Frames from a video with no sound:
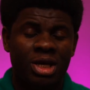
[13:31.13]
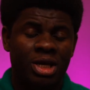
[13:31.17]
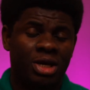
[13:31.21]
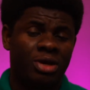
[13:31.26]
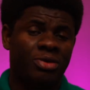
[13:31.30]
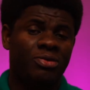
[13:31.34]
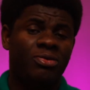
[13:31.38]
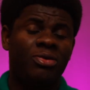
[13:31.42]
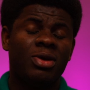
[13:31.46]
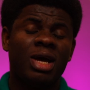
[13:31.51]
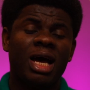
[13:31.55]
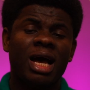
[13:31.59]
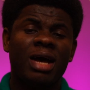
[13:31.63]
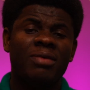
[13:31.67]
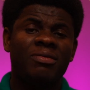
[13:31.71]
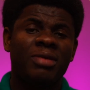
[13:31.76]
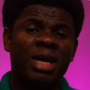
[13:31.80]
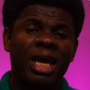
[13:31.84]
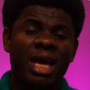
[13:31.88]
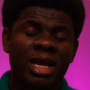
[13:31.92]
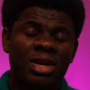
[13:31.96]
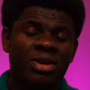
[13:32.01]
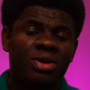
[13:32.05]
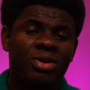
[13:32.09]
If you have
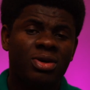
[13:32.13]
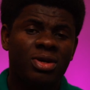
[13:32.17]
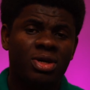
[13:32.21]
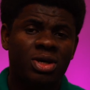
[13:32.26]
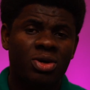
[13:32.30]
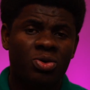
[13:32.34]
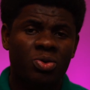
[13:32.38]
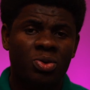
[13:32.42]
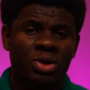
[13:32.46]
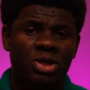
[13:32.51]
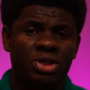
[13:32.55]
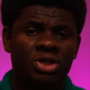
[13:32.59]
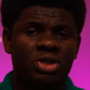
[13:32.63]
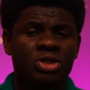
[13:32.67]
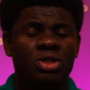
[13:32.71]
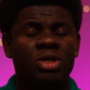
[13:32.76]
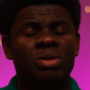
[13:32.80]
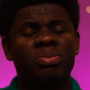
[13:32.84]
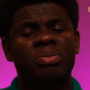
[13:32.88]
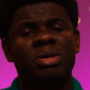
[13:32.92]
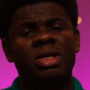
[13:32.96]
any other question,